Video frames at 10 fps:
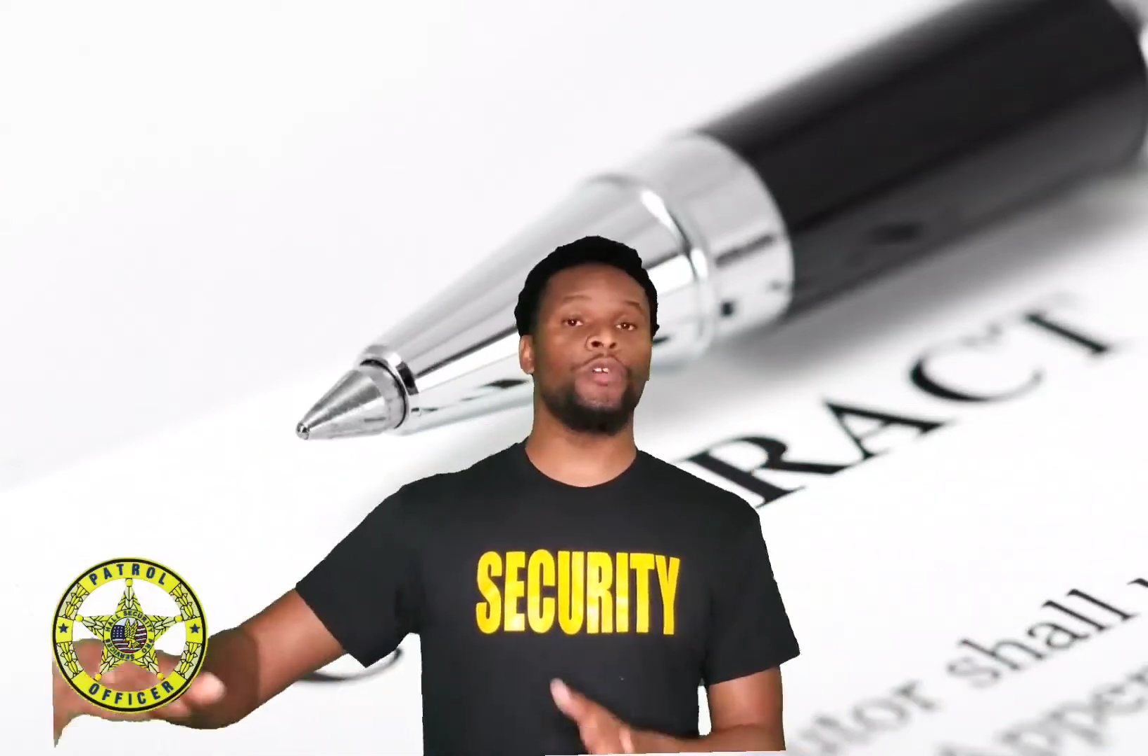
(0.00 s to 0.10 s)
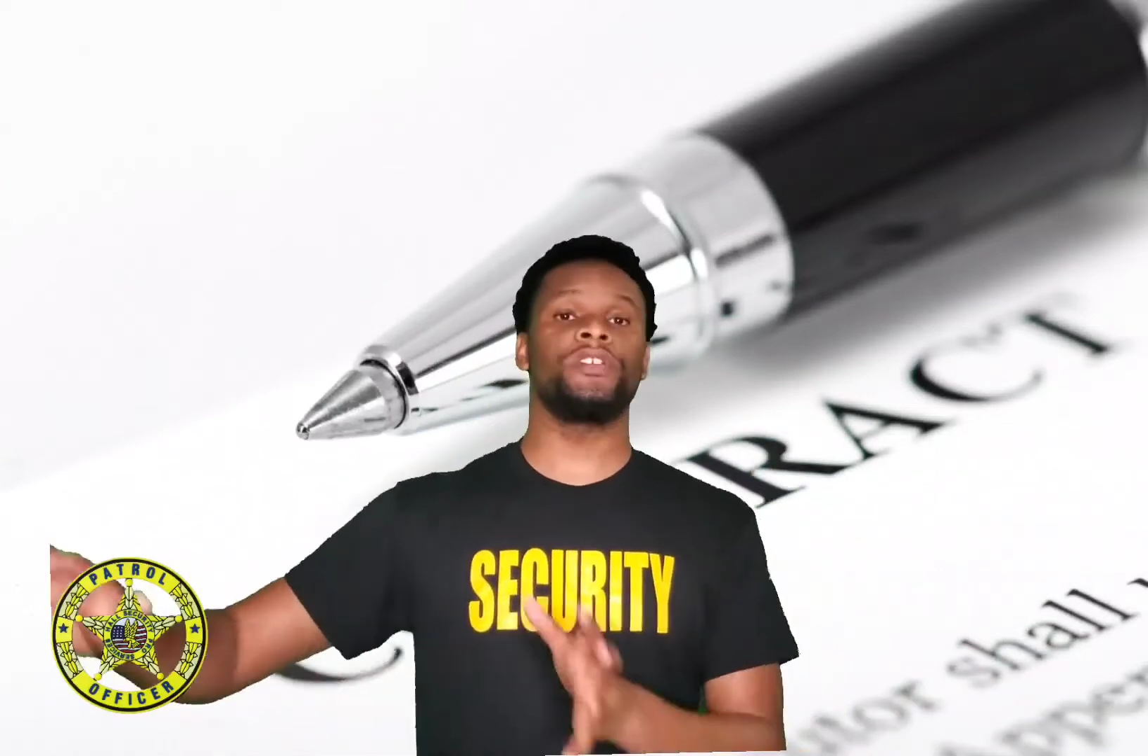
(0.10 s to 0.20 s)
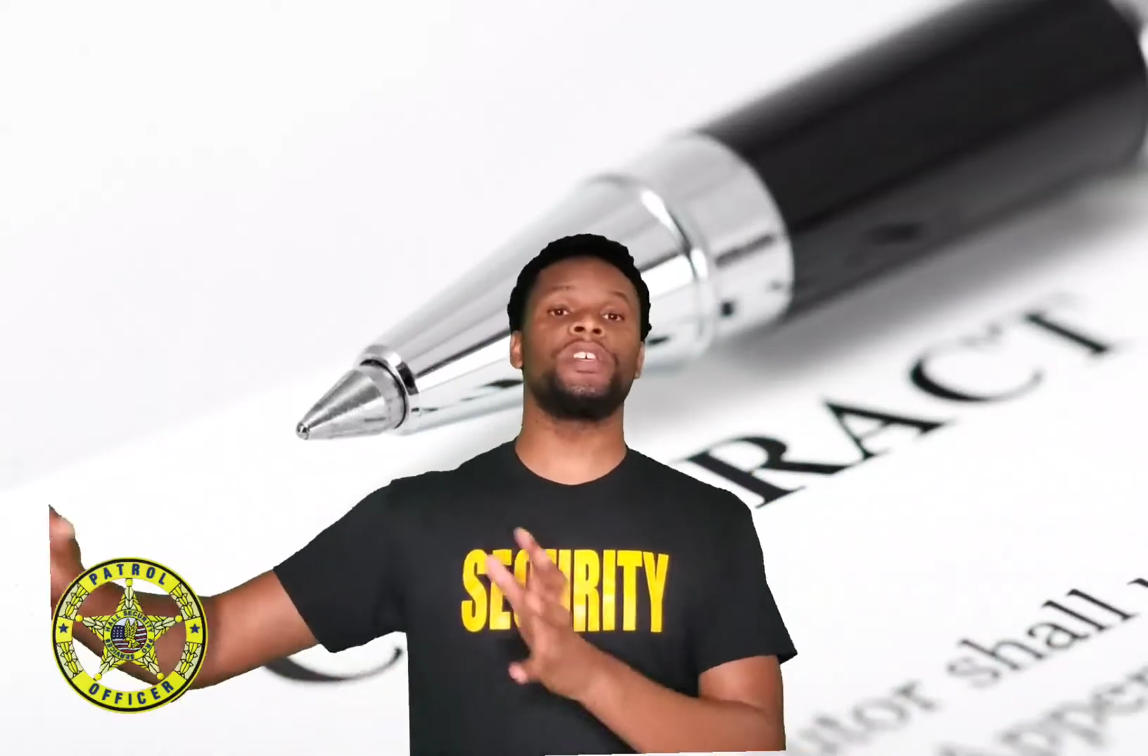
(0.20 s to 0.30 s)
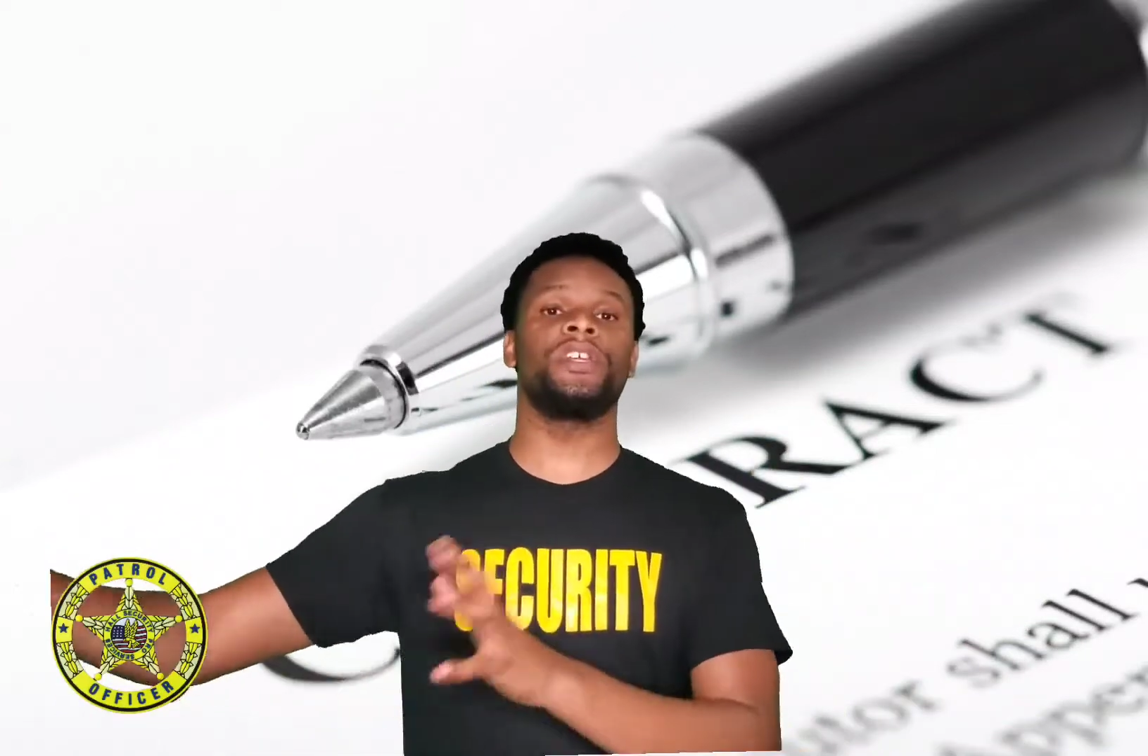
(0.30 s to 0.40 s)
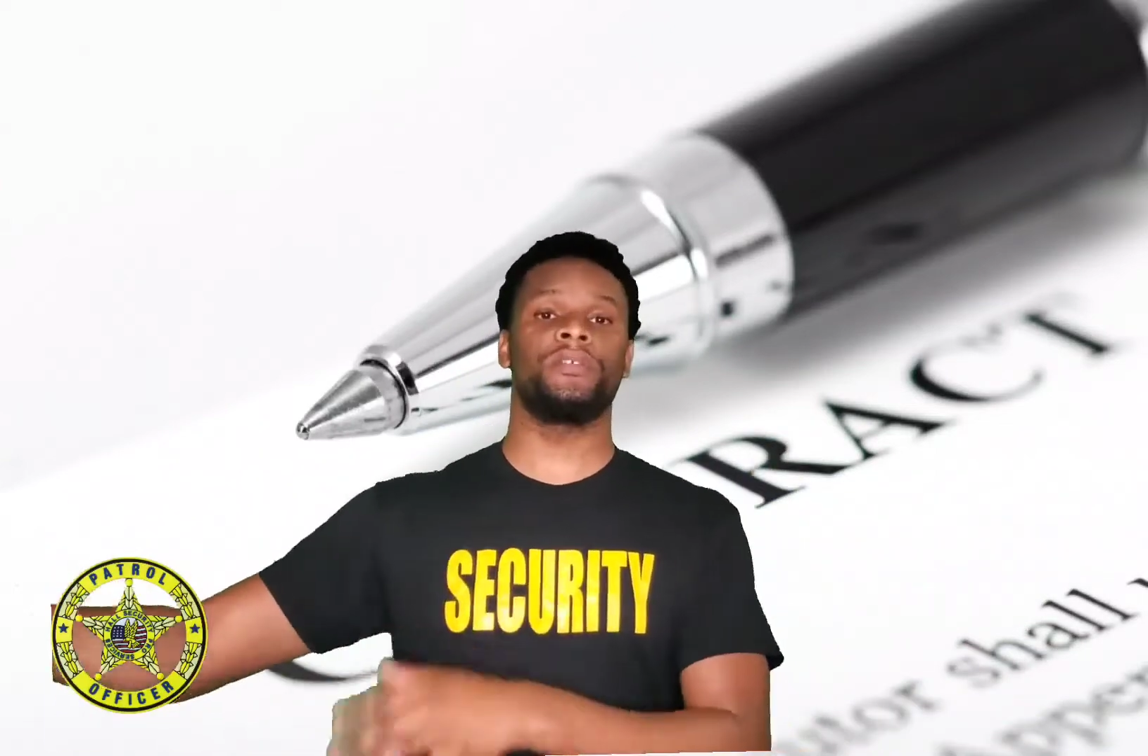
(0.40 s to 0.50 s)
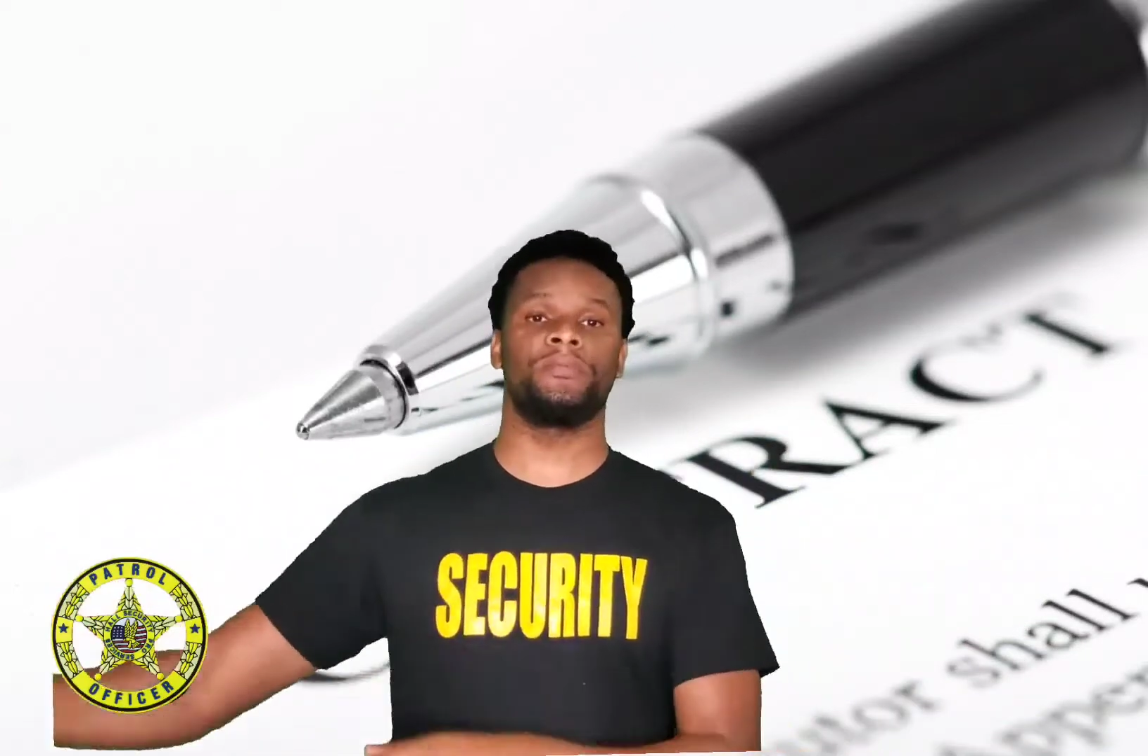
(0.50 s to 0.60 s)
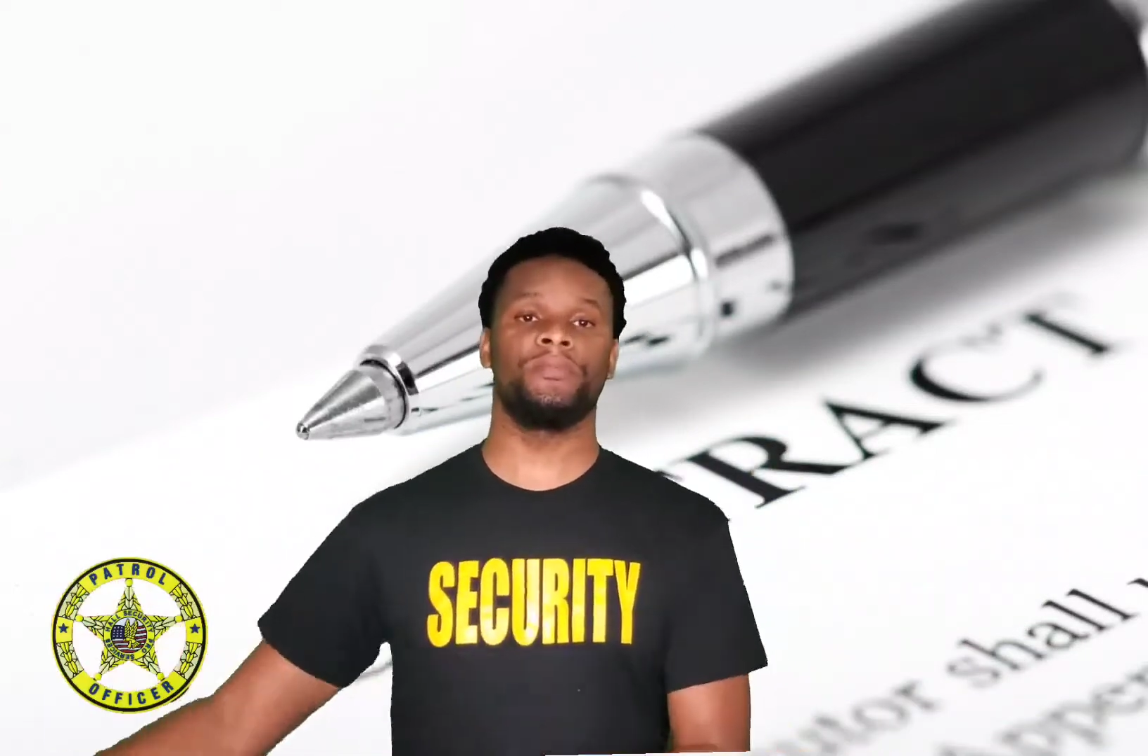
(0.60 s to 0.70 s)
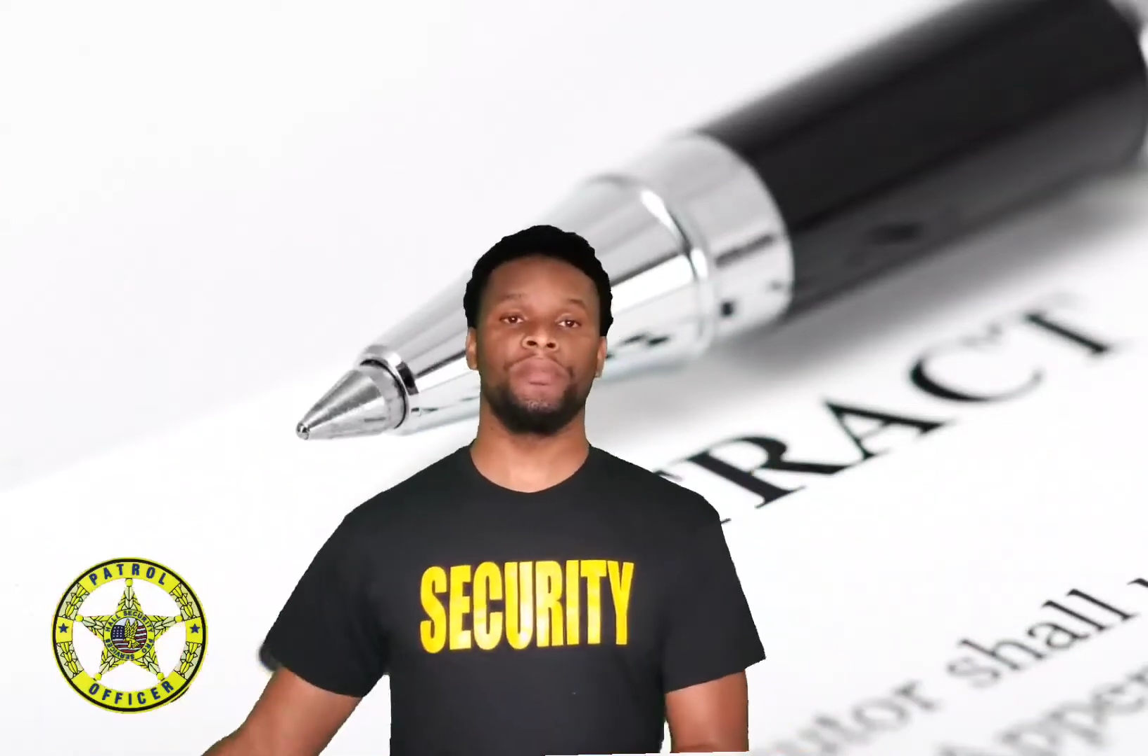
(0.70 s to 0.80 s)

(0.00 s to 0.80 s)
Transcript: over to them.